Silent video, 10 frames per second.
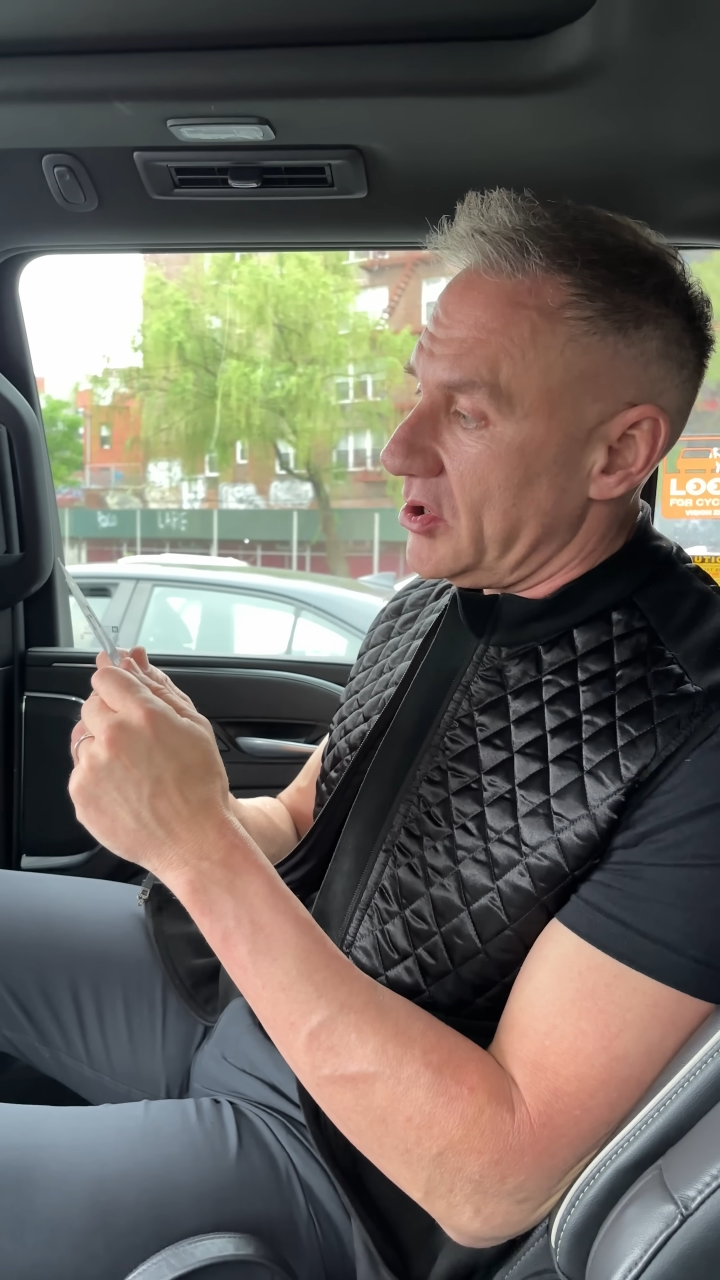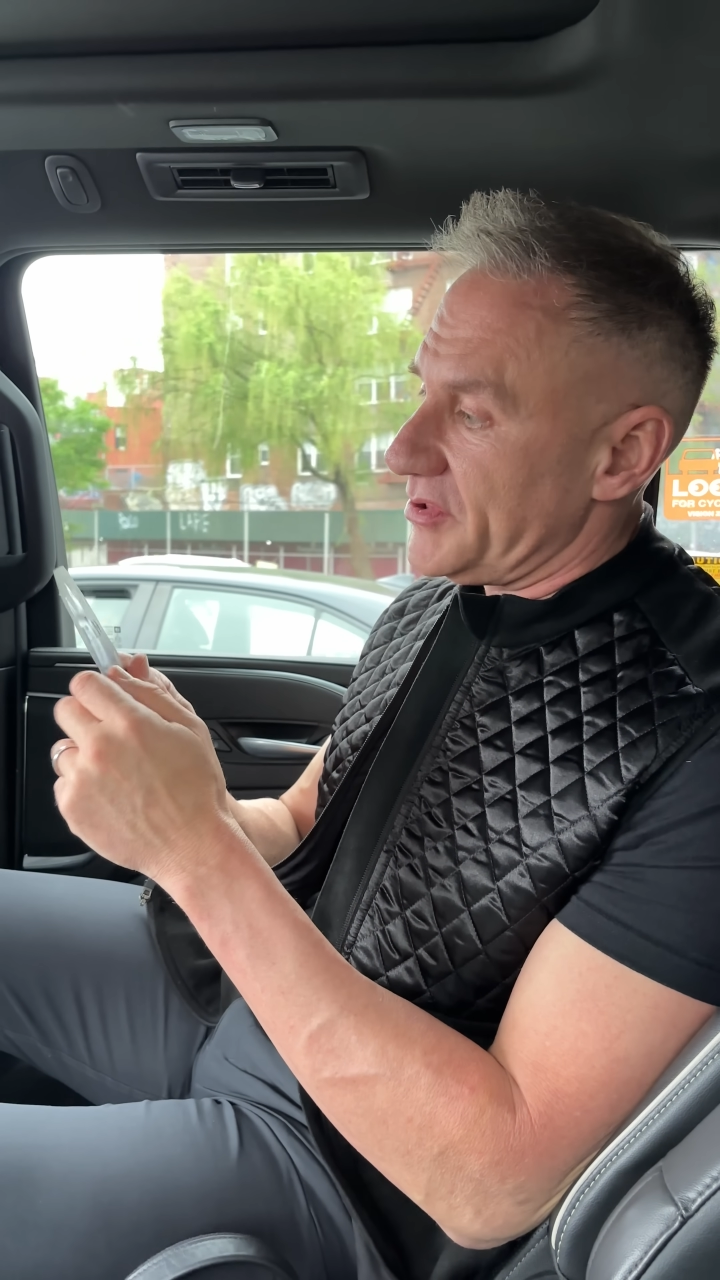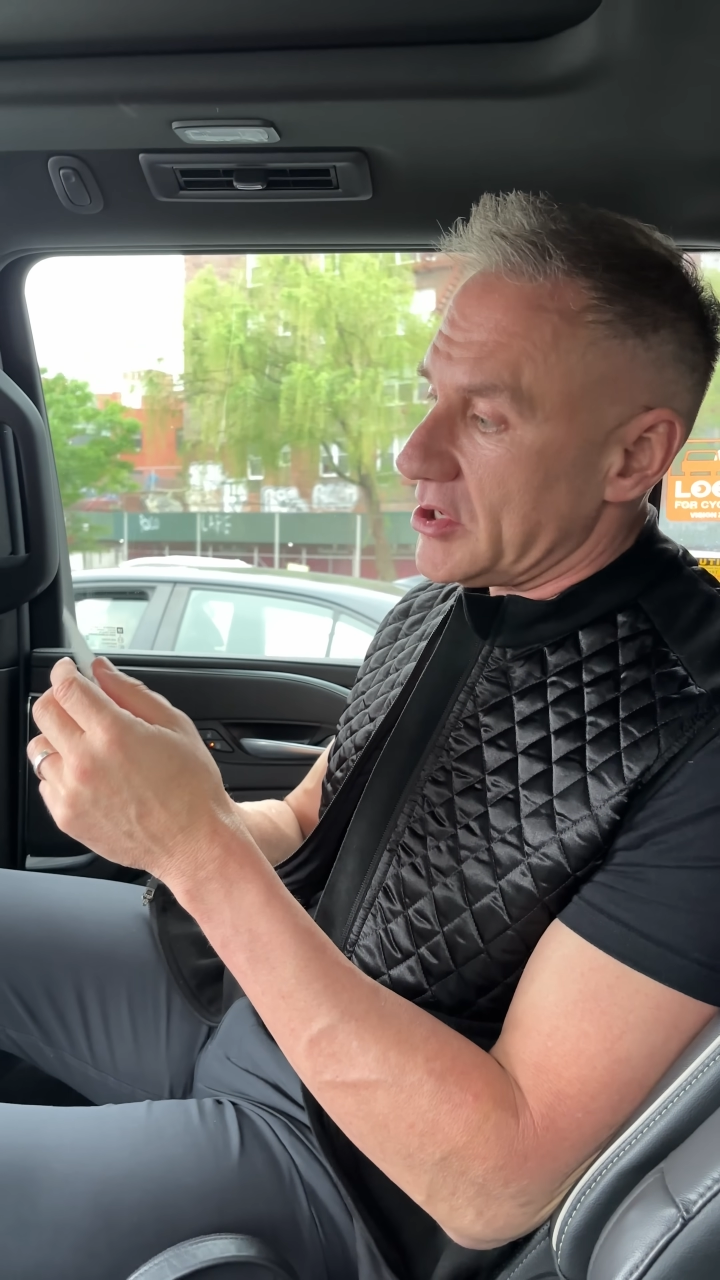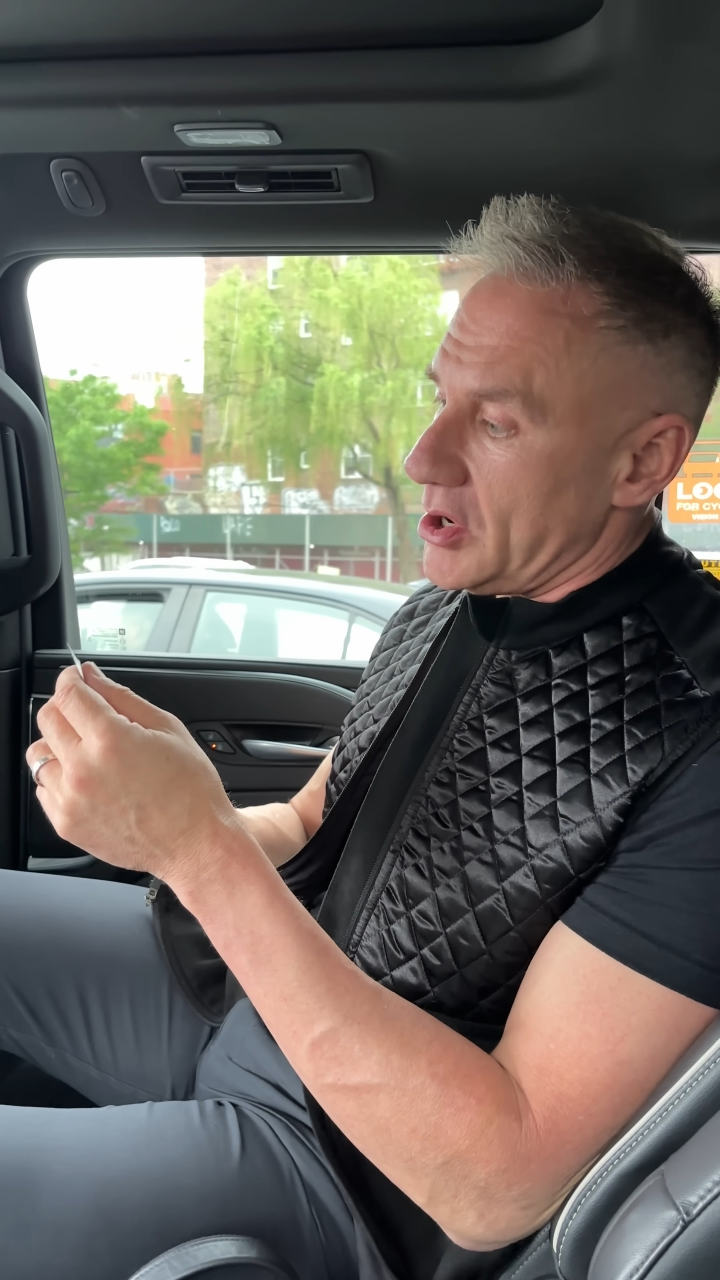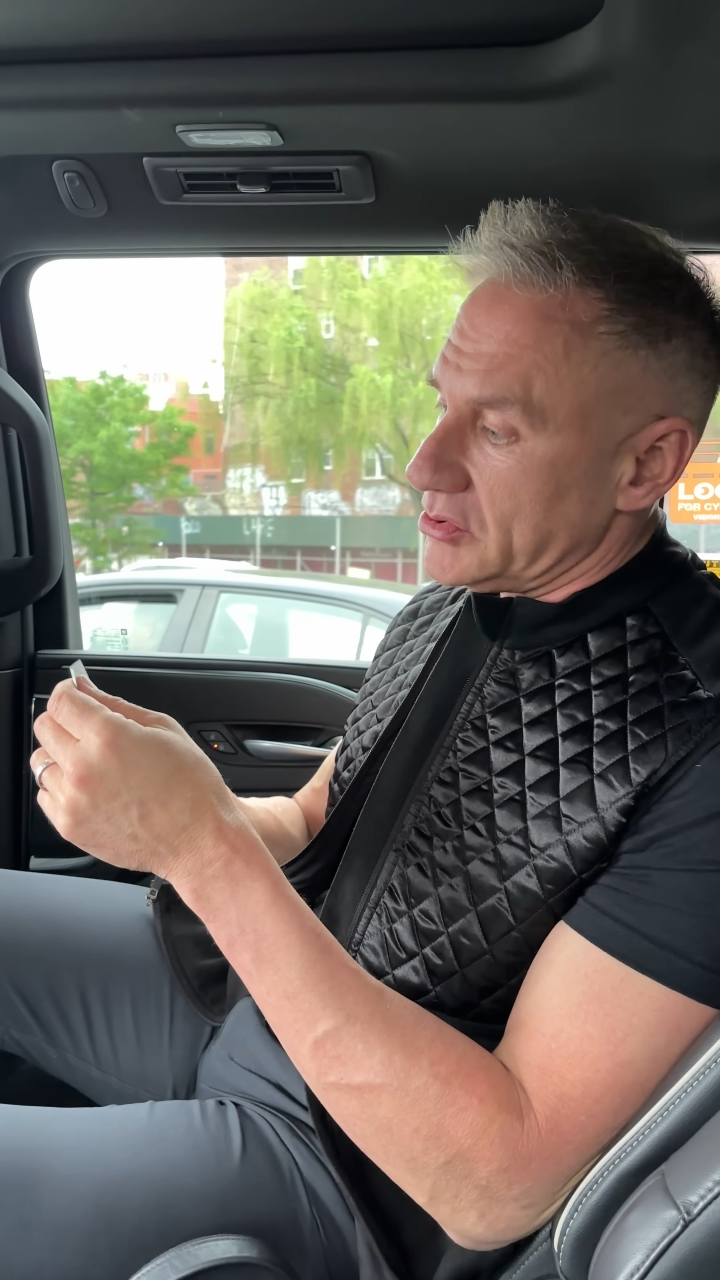on
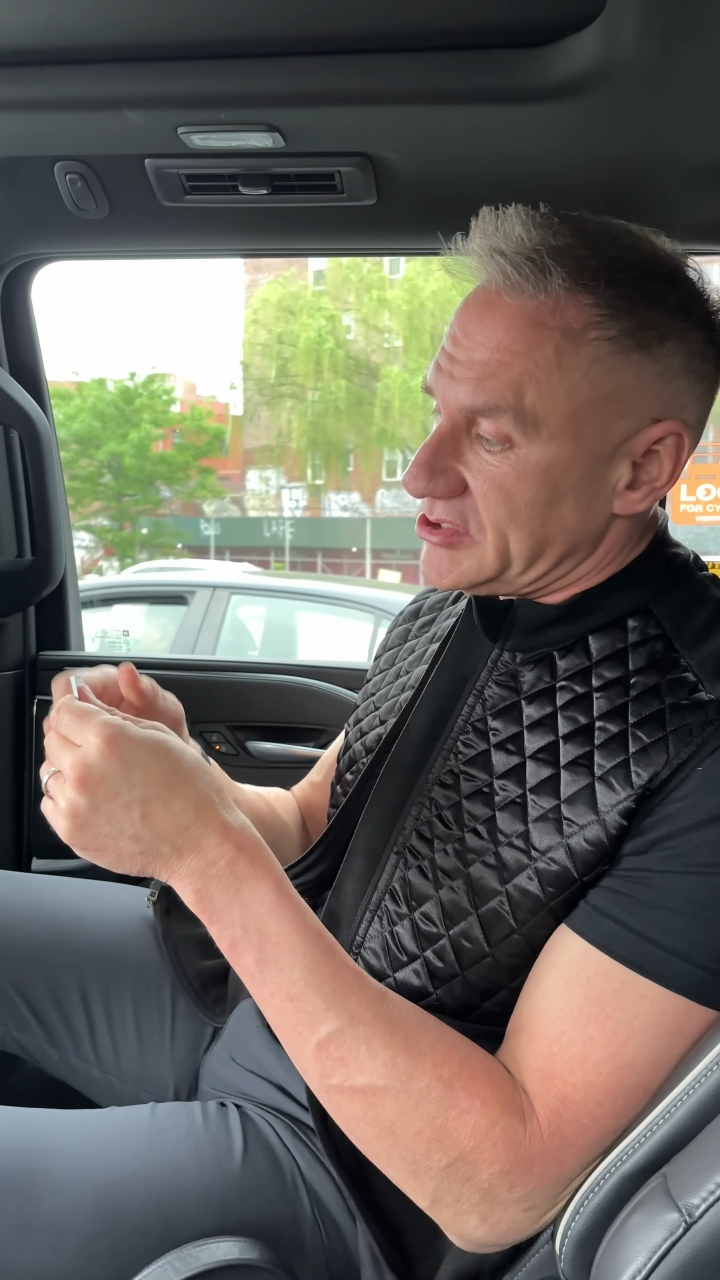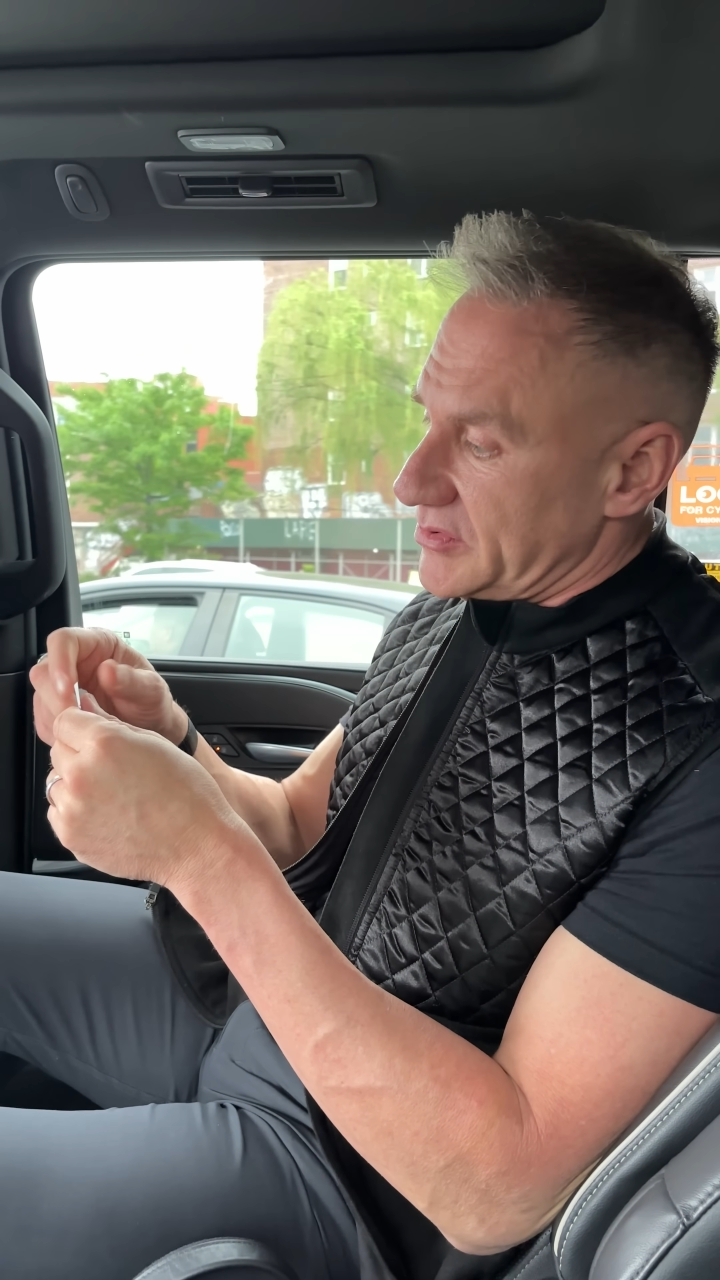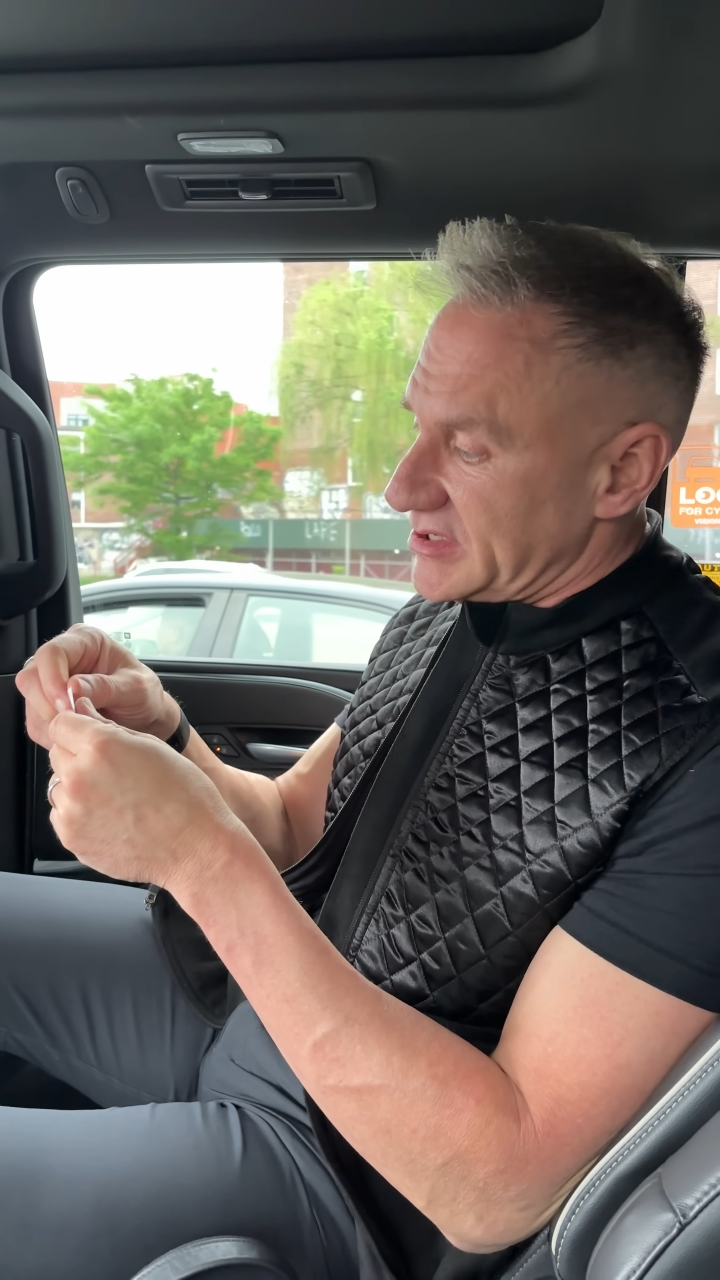the go too.